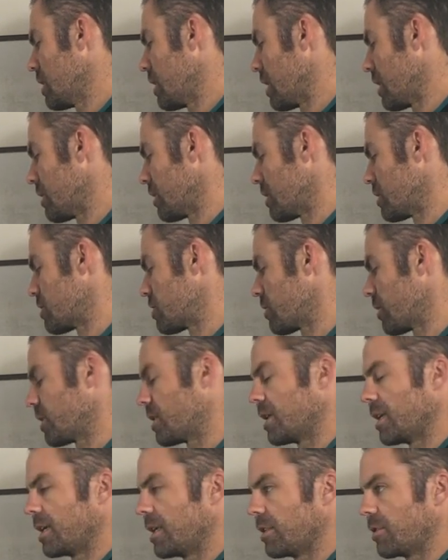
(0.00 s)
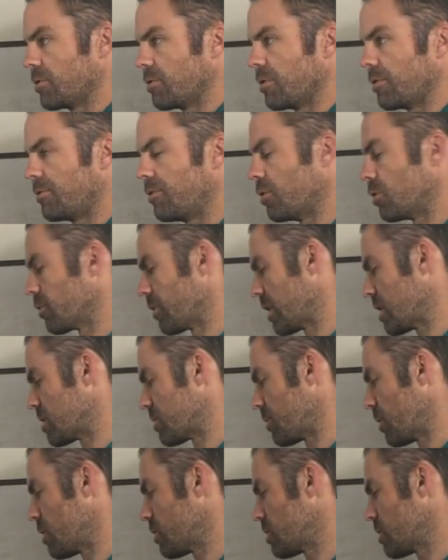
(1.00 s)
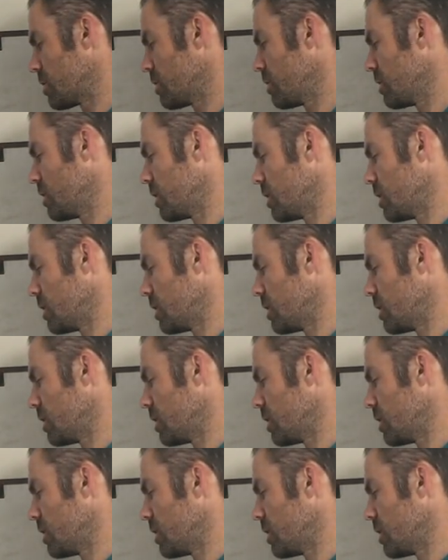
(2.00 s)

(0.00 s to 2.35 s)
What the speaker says: and then strengthening through a full range of motion.